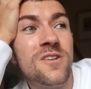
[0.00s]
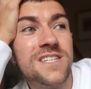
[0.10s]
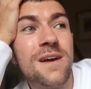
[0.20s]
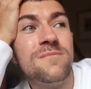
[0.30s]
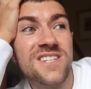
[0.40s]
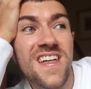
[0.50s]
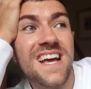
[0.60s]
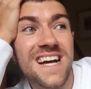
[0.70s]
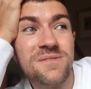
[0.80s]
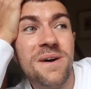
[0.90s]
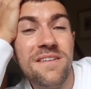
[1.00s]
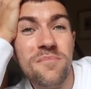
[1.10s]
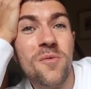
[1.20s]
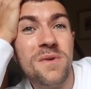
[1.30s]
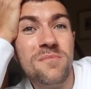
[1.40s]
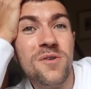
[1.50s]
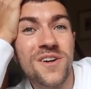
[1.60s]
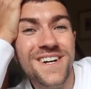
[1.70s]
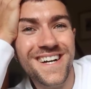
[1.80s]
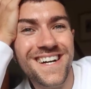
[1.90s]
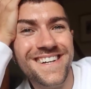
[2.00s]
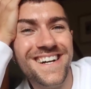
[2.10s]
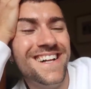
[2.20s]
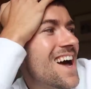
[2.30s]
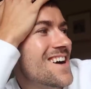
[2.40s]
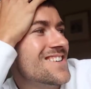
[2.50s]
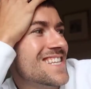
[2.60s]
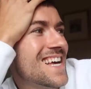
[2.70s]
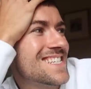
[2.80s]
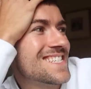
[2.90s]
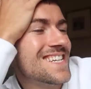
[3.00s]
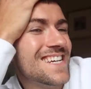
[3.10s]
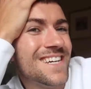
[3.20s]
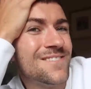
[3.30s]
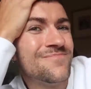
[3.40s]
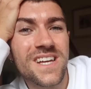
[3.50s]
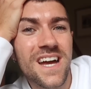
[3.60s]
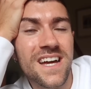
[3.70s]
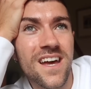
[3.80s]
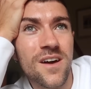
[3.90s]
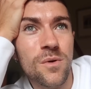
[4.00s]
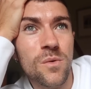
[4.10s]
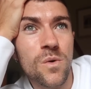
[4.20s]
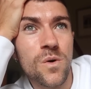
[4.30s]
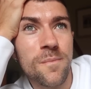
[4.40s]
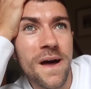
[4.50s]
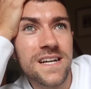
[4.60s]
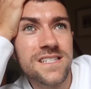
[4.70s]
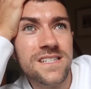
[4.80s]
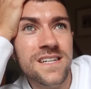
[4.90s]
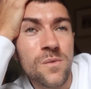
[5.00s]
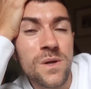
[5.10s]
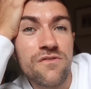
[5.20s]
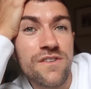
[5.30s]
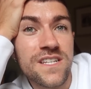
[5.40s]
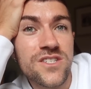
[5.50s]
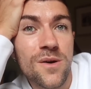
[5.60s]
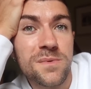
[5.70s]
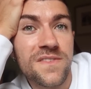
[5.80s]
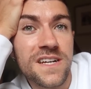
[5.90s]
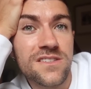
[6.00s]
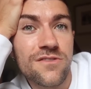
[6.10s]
all the time. So I think that's why they bought me the book. So that's today. And we'll walk Mags when the rain stops, fingers